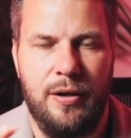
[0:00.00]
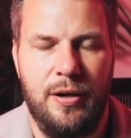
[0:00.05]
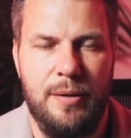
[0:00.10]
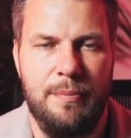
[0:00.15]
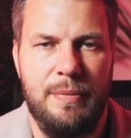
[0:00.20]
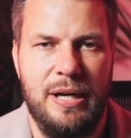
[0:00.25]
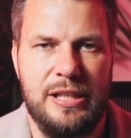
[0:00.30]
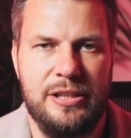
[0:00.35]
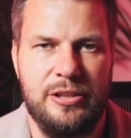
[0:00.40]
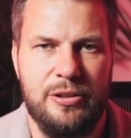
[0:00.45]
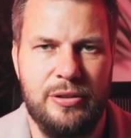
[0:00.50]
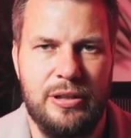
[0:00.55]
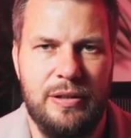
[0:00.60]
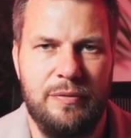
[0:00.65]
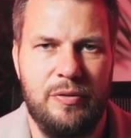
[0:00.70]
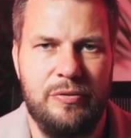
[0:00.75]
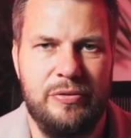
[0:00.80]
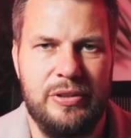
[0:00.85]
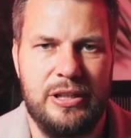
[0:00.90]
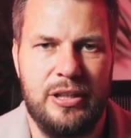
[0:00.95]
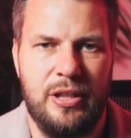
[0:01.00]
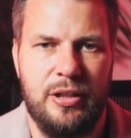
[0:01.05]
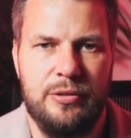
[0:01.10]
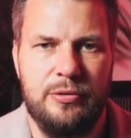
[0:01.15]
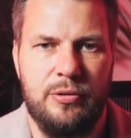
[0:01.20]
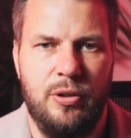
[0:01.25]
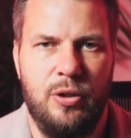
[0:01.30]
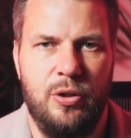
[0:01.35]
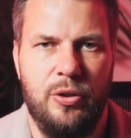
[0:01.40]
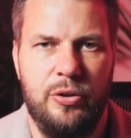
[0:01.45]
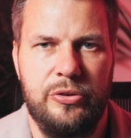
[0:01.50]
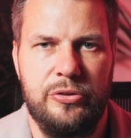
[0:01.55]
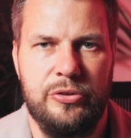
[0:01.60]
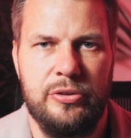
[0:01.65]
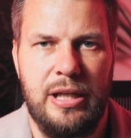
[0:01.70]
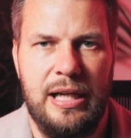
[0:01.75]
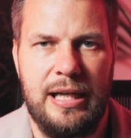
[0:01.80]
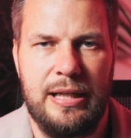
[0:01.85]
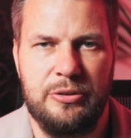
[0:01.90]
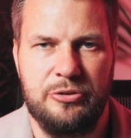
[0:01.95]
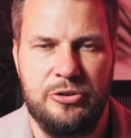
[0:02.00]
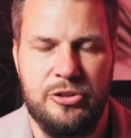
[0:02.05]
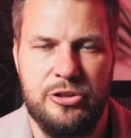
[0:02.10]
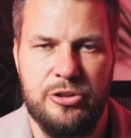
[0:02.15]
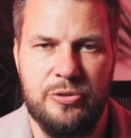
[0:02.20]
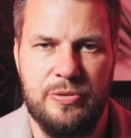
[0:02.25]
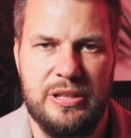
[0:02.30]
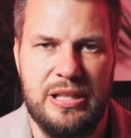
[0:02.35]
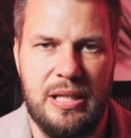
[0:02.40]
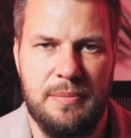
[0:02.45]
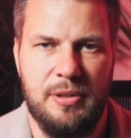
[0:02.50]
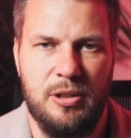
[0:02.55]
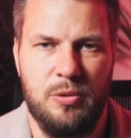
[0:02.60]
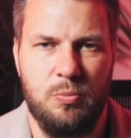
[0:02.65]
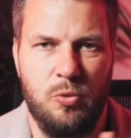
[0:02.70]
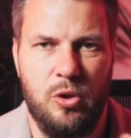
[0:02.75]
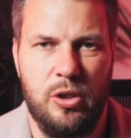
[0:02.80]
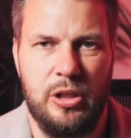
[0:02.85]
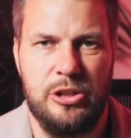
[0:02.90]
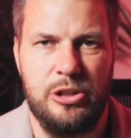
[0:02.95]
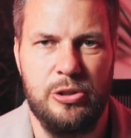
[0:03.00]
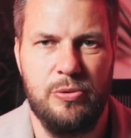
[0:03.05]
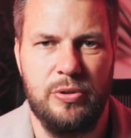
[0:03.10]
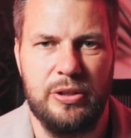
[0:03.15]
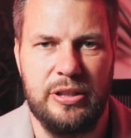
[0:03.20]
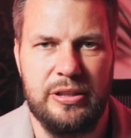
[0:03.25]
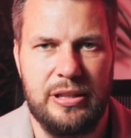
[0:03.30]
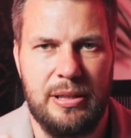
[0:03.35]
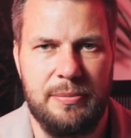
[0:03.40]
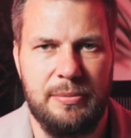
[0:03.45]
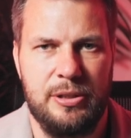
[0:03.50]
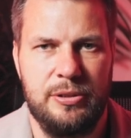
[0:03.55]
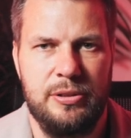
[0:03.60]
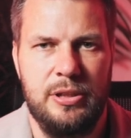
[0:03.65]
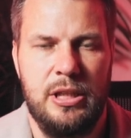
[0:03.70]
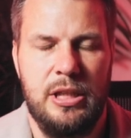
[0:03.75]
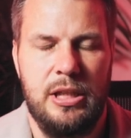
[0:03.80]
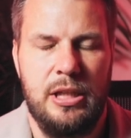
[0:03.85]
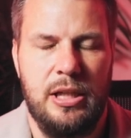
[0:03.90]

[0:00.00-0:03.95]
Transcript: I may do another video on how to do a demo and what I do on a demo